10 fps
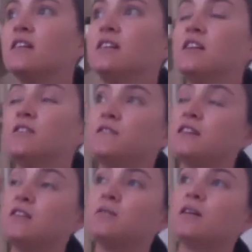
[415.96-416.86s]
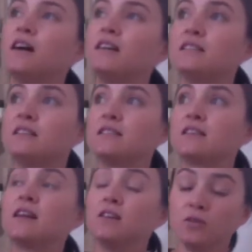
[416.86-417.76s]
gifting you an idea,
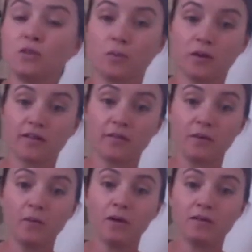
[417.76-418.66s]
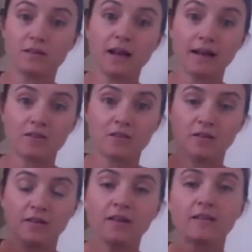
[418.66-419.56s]
saying you're the person we want to act on
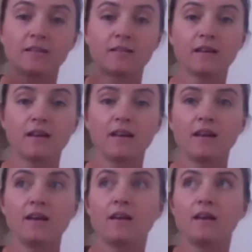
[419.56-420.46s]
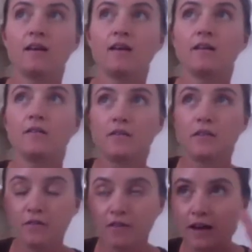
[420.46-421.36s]
this, the
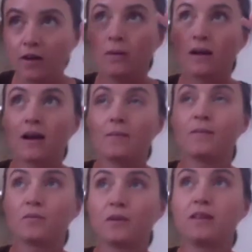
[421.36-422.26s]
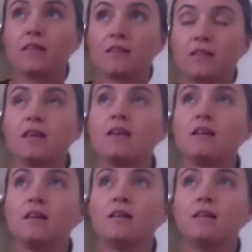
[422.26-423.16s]
veil becomes really
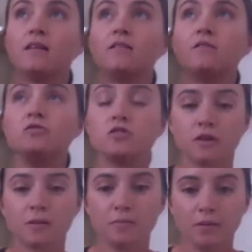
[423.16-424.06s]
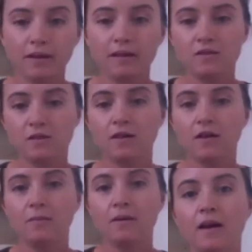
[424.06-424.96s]
thin during bleed
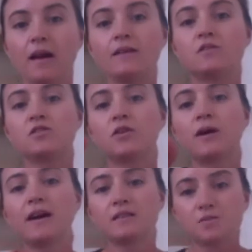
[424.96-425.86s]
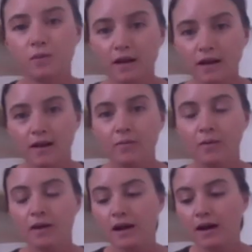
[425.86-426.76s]
time. And so as
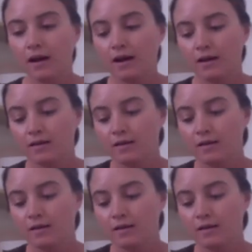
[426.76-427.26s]
we are